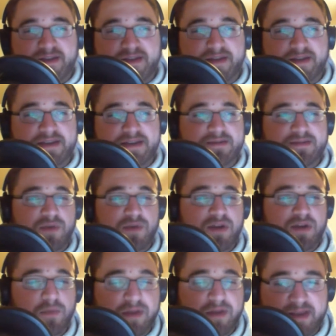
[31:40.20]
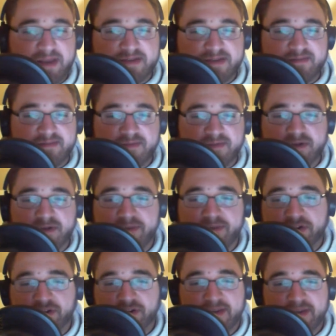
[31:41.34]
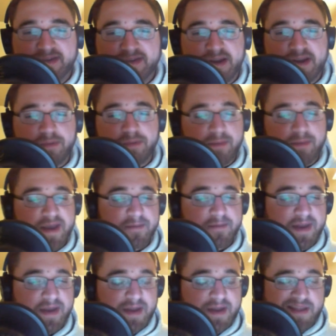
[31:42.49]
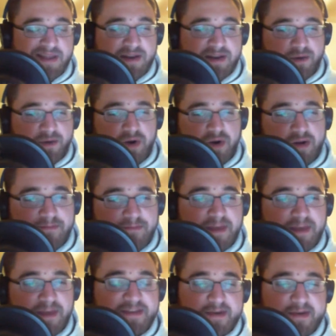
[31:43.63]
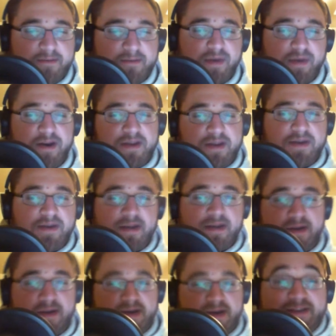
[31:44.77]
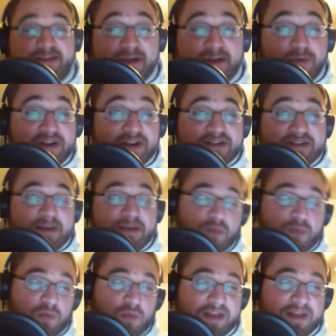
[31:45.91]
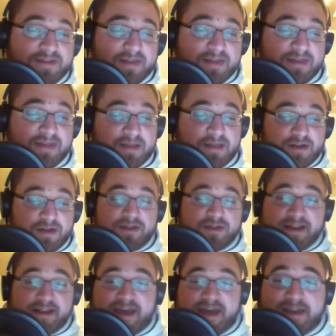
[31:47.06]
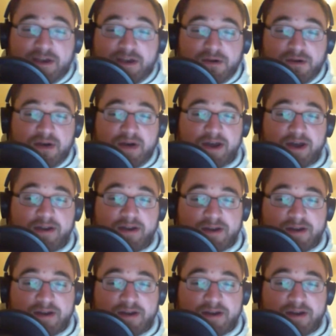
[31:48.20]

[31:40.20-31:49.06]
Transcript: links when you open links for YouTube inside BBM, they don't work as well. But that's why that's good thing now that you